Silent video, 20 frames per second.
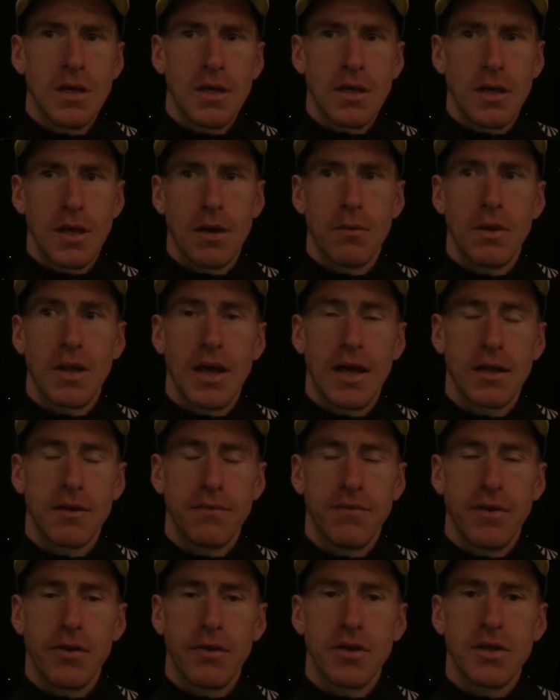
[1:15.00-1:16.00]
Yeah, well, I had a
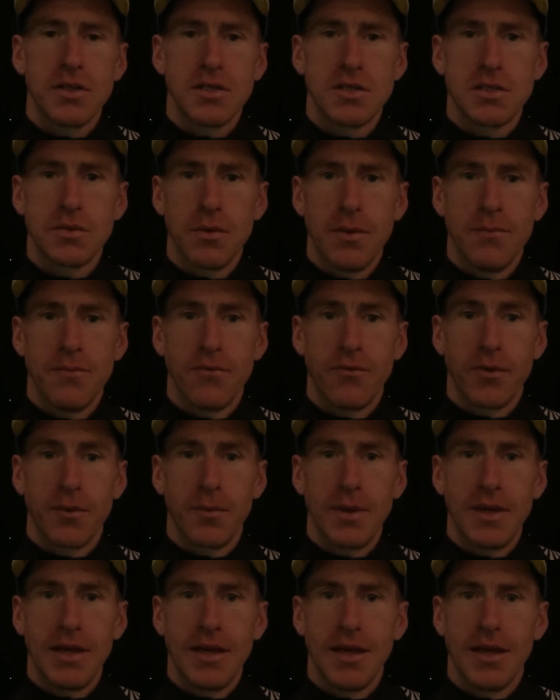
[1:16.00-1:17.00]
very good swim for
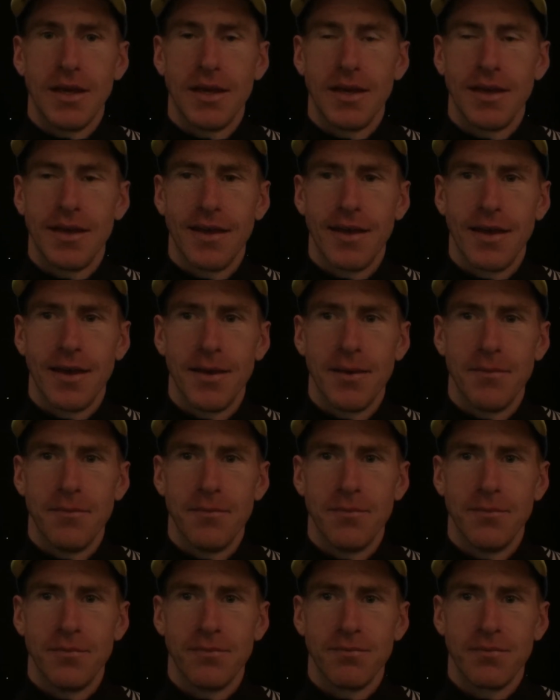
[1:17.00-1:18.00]
me.
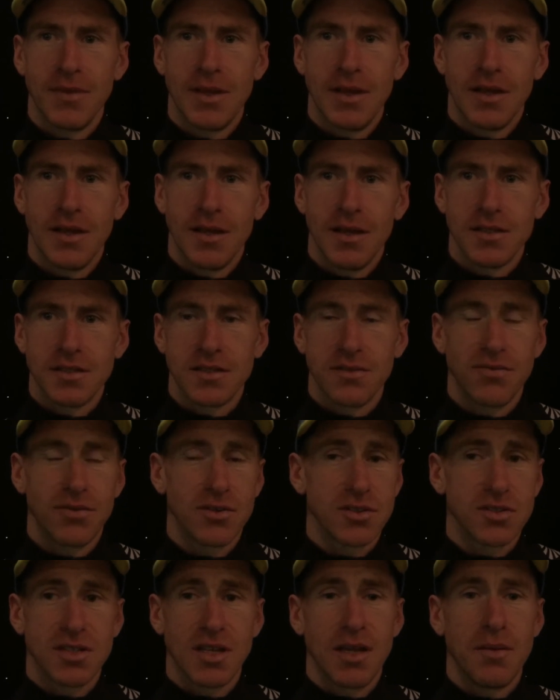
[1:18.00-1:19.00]
Um, it's the
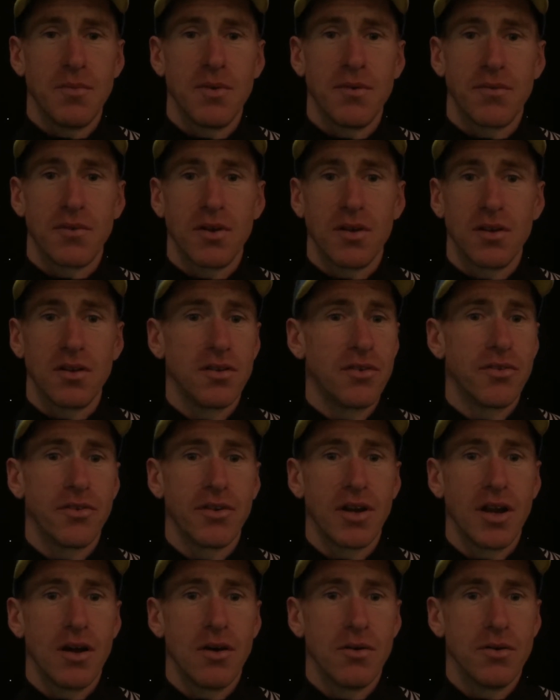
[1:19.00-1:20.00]
first time I've gone under
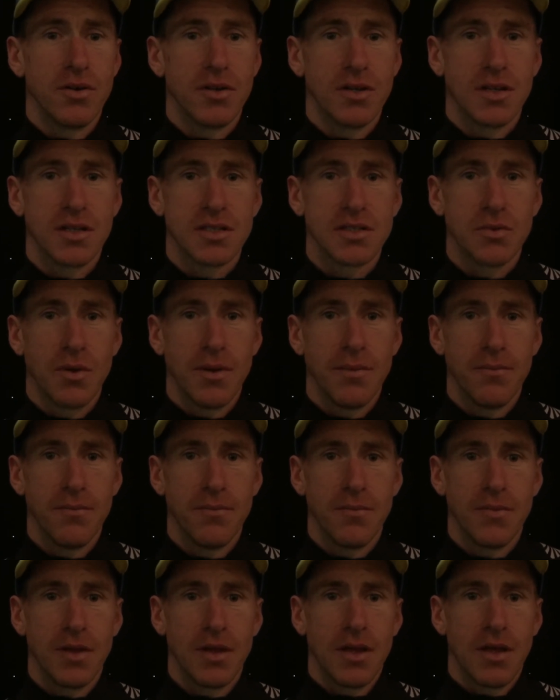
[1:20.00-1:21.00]
an hour in the swim,
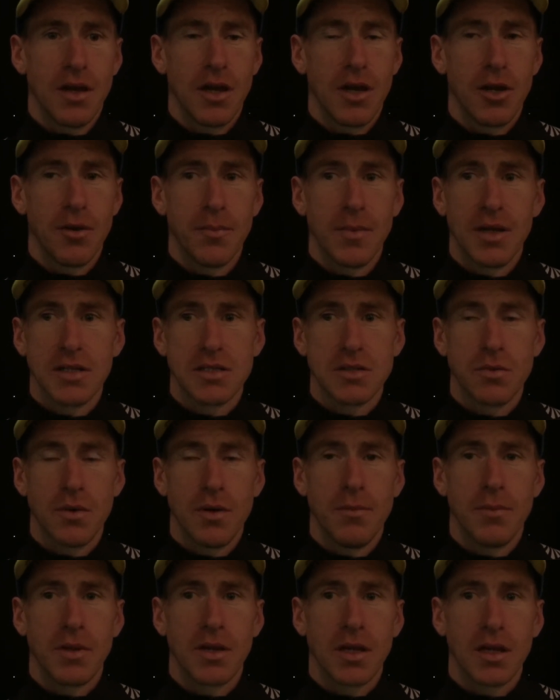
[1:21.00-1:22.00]
Ironman
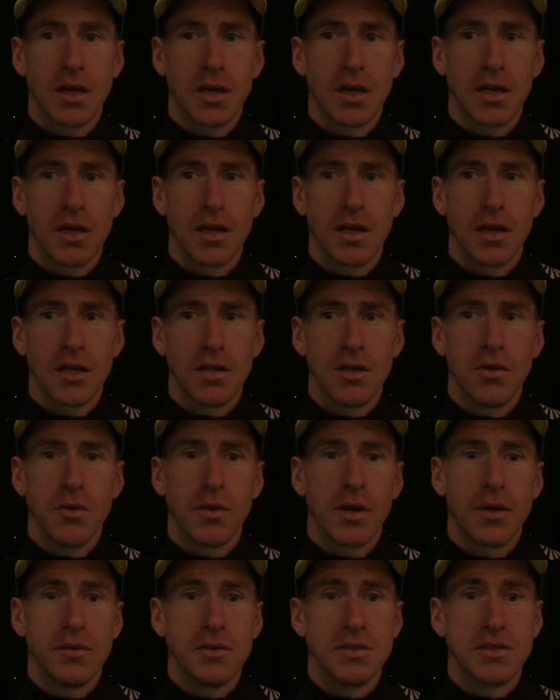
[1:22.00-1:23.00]
swim, and I, I, I knew
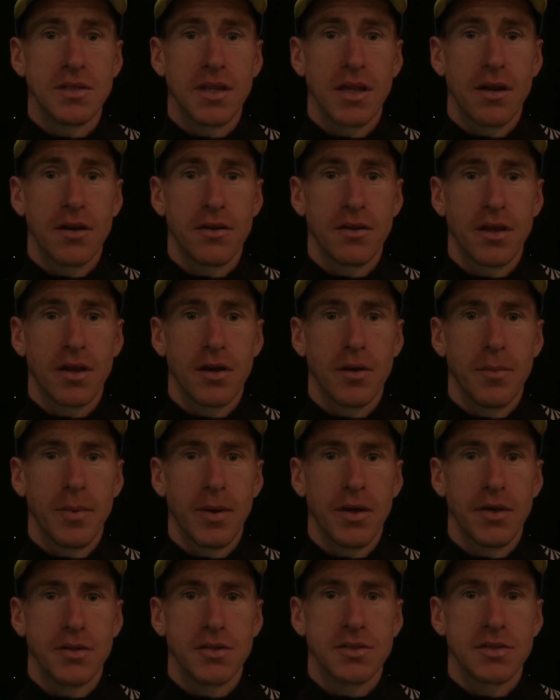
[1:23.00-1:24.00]
I was there
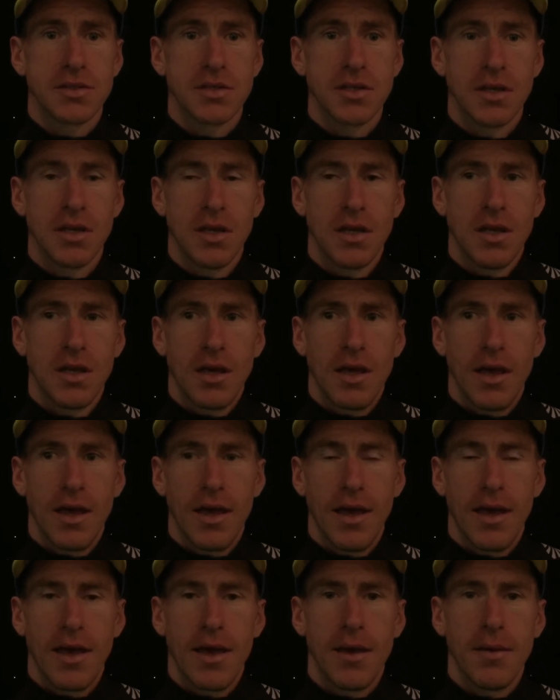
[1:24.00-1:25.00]
thereabouts
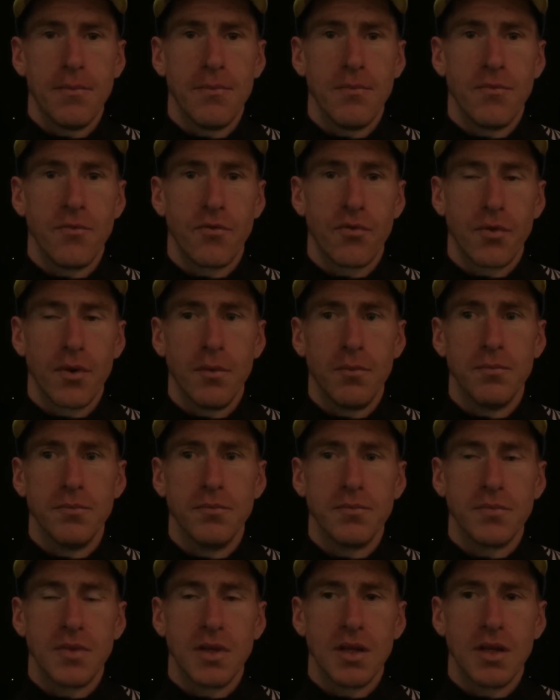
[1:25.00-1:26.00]
um,
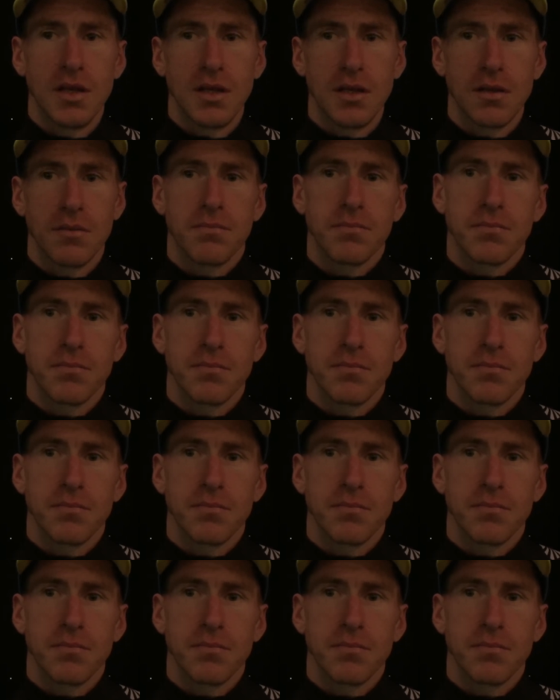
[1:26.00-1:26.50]
from the